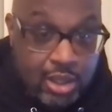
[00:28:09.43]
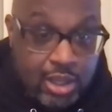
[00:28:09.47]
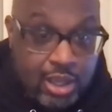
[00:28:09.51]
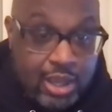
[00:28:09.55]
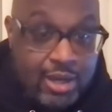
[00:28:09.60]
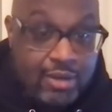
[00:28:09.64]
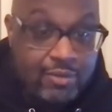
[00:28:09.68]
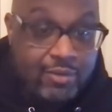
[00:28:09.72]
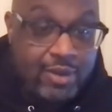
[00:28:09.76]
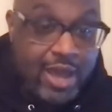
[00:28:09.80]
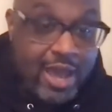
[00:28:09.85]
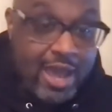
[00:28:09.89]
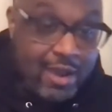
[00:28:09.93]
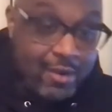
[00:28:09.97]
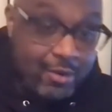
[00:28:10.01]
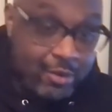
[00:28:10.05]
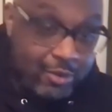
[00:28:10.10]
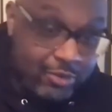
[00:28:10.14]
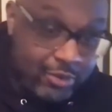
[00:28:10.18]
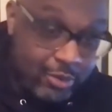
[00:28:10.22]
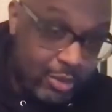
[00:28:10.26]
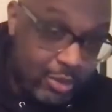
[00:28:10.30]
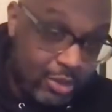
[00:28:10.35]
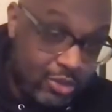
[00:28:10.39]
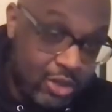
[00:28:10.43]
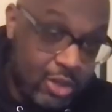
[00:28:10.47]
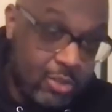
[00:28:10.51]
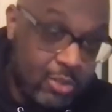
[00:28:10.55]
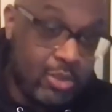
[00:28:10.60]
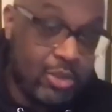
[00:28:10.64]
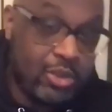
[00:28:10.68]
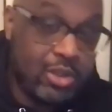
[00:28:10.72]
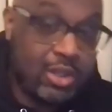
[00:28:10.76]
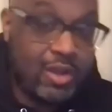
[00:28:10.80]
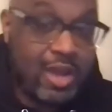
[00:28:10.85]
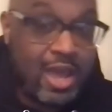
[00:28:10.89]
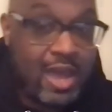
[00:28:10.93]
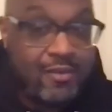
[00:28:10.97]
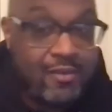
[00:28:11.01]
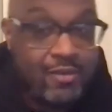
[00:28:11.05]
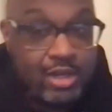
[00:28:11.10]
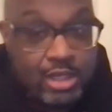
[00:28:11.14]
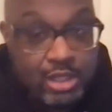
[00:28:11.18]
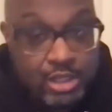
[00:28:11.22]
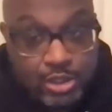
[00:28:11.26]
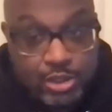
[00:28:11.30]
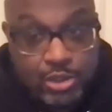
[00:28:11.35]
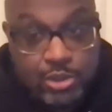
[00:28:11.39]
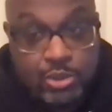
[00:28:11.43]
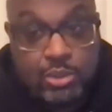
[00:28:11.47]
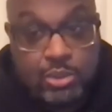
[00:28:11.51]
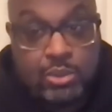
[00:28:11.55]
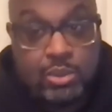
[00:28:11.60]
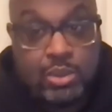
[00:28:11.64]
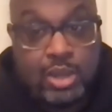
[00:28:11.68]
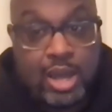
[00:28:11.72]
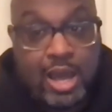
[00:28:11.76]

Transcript: And if I have, if I'm in trouble, they'll have an issue.